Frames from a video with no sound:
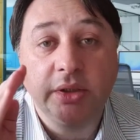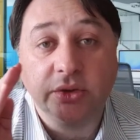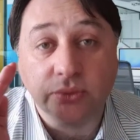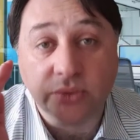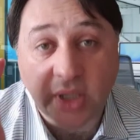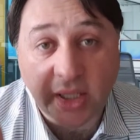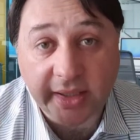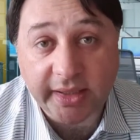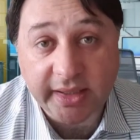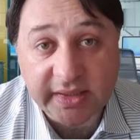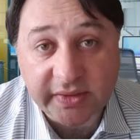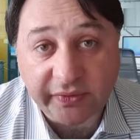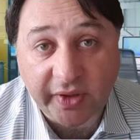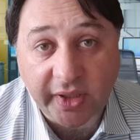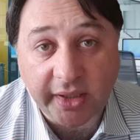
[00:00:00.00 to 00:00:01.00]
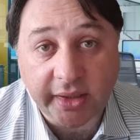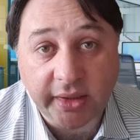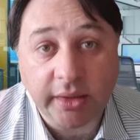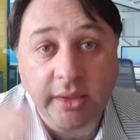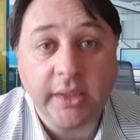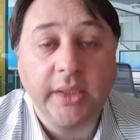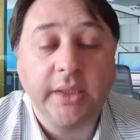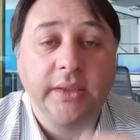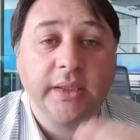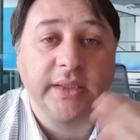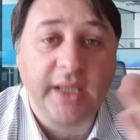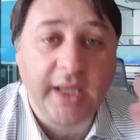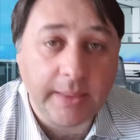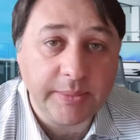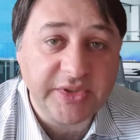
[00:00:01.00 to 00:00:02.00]
the RINEX file, the
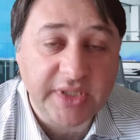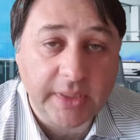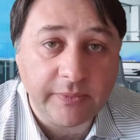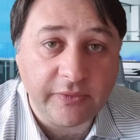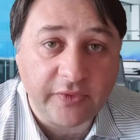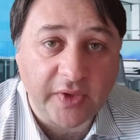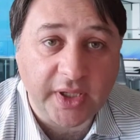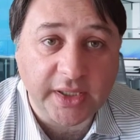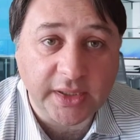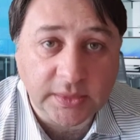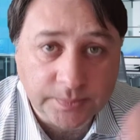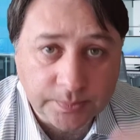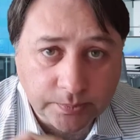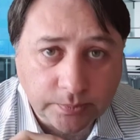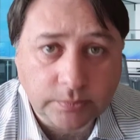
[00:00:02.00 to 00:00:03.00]
timestamp file,